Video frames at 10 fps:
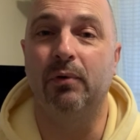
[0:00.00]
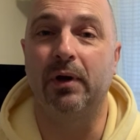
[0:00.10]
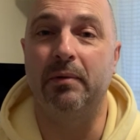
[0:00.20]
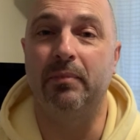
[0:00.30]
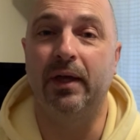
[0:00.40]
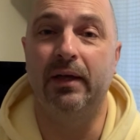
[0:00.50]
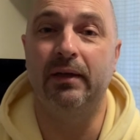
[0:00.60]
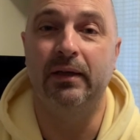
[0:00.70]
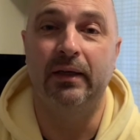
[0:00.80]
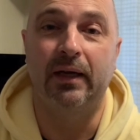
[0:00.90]
him
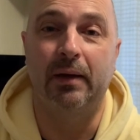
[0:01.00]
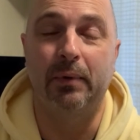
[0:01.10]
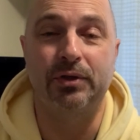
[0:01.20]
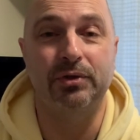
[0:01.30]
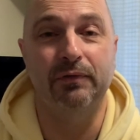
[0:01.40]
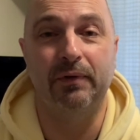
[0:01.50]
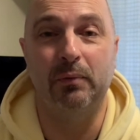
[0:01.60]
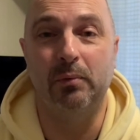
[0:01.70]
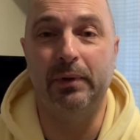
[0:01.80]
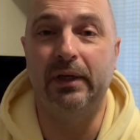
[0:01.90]
then. I'm not sure if it
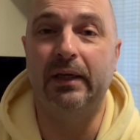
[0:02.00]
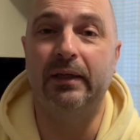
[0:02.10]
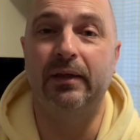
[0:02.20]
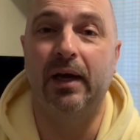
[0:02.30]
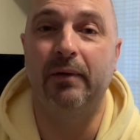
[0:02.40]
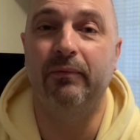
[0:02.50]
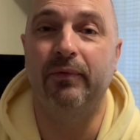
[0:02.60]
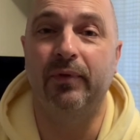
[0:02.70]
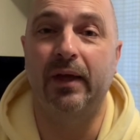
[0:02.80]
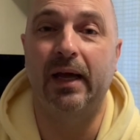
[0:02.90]
will be done in time
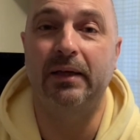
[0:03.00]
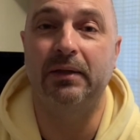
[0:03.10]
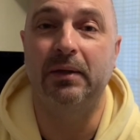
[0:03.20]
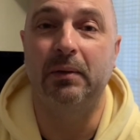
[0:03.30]
for that,